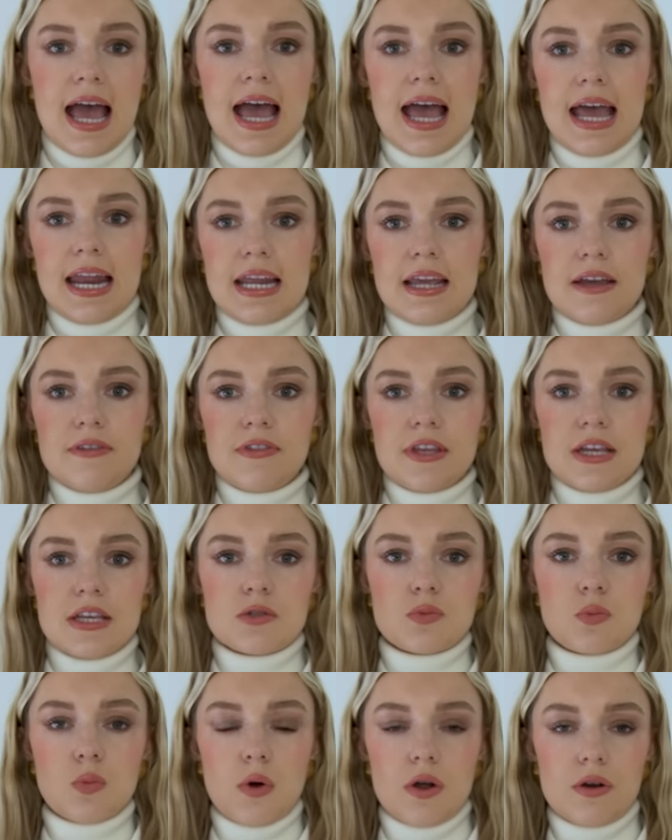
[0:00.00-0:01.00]
any of
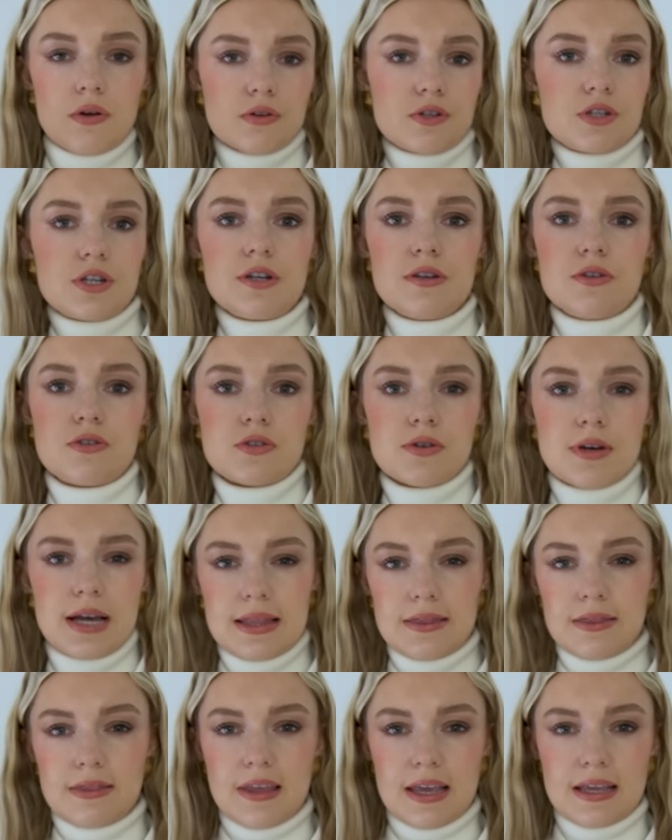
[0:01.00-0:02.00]
these one or two
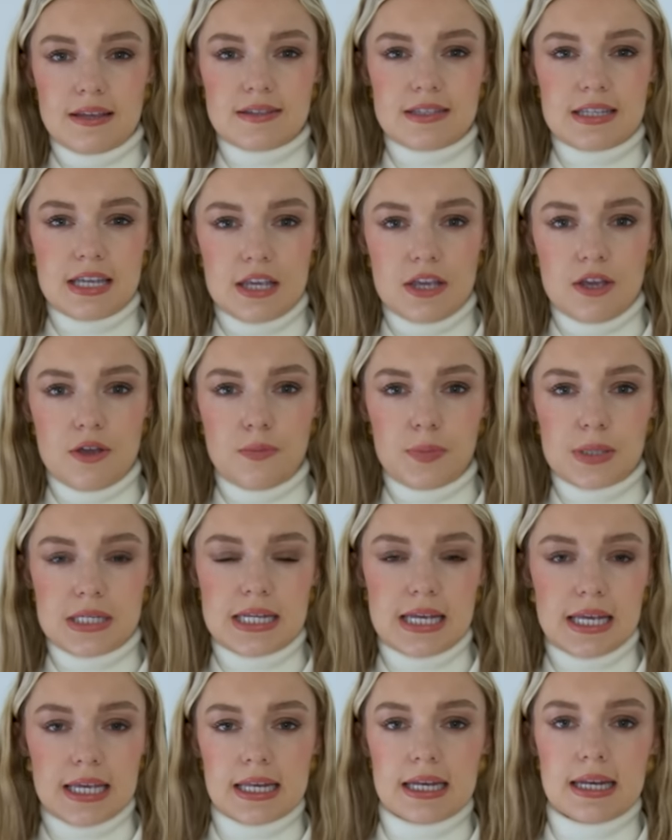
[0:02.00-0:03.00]
trend things that you
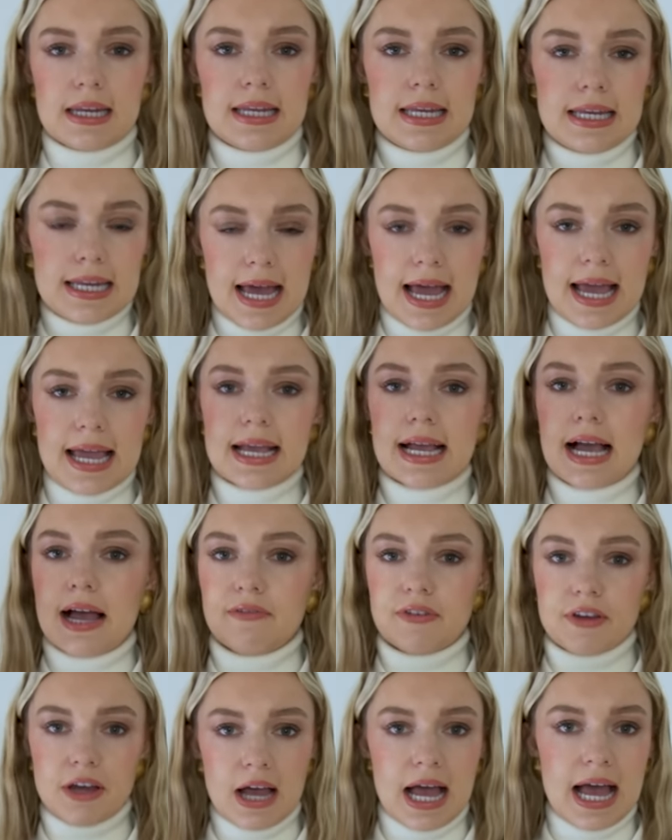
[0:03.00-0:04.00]
particularly like,
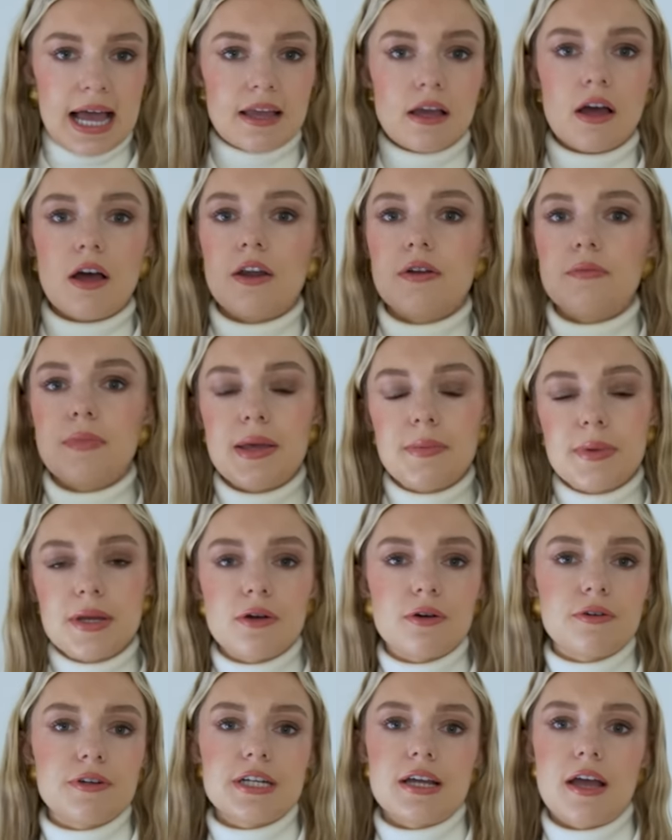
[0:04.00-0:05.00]
have your eye on, maybe
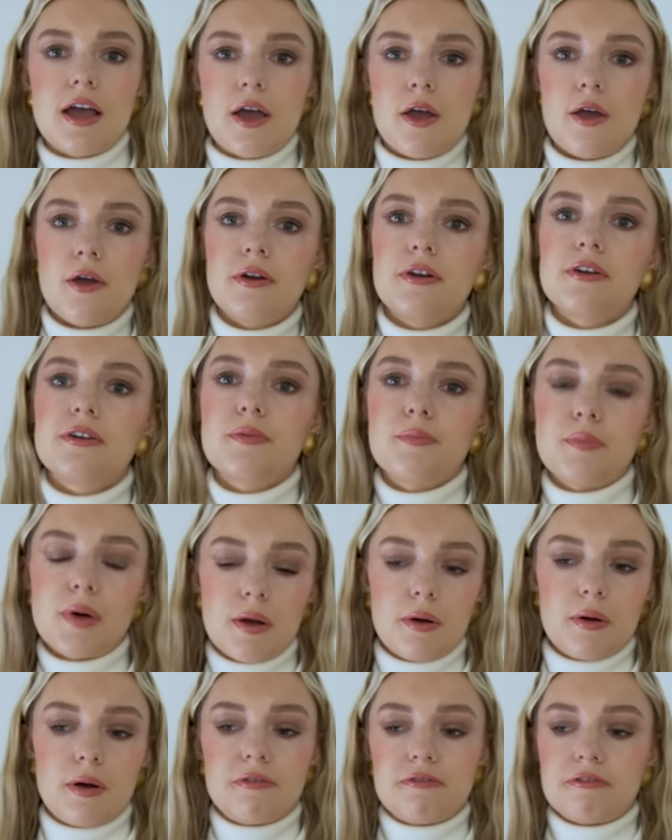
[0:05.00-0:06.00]
you already own, can
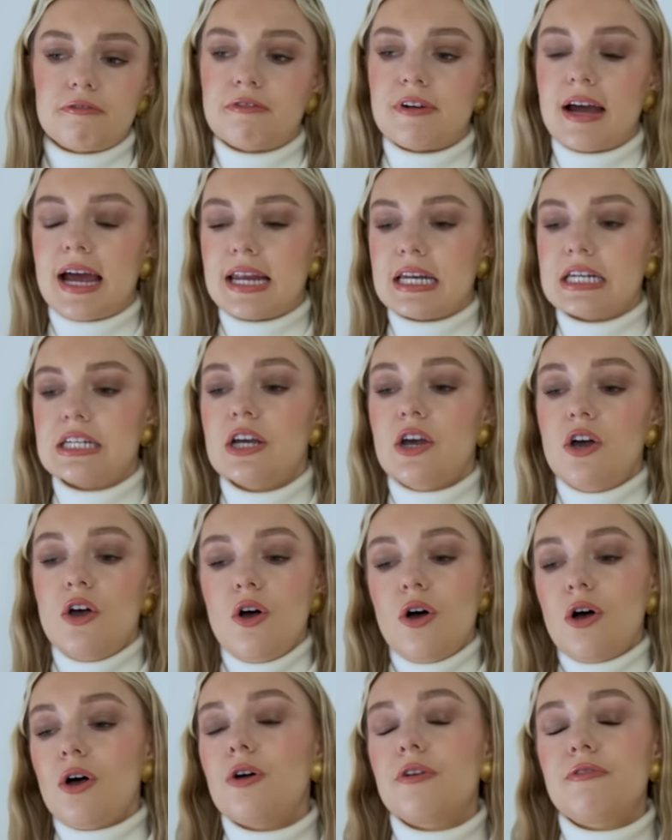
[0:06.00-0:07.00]
borrow off a friend,
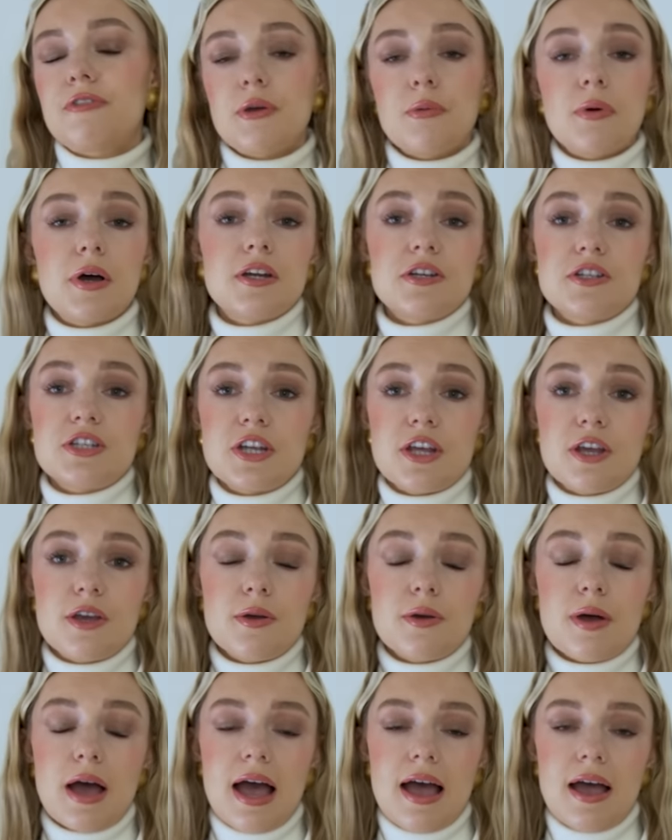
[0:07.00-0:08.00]
or if you want
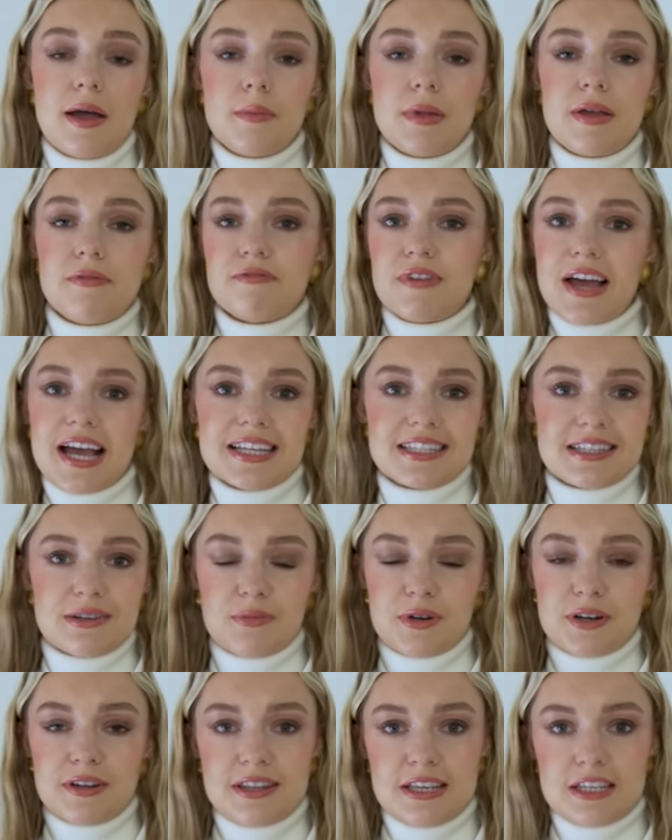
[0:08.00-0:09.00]
to invest in
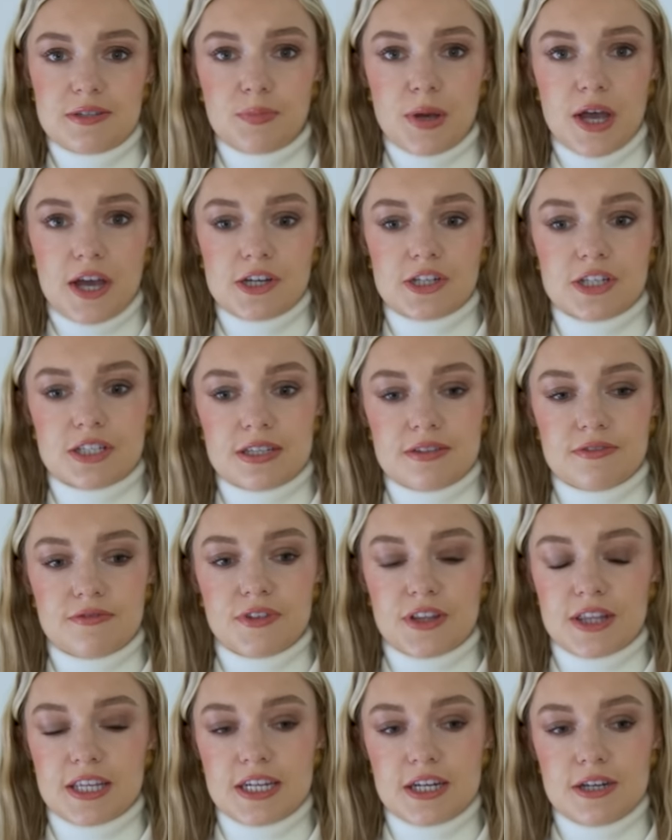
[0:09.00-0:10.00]
one of these purchases
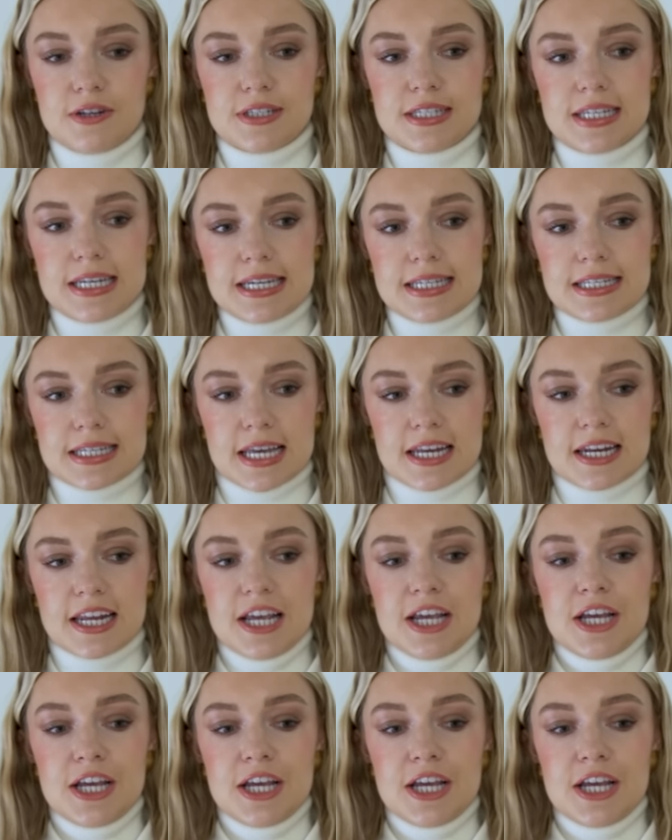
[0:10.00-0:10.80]
for the new season.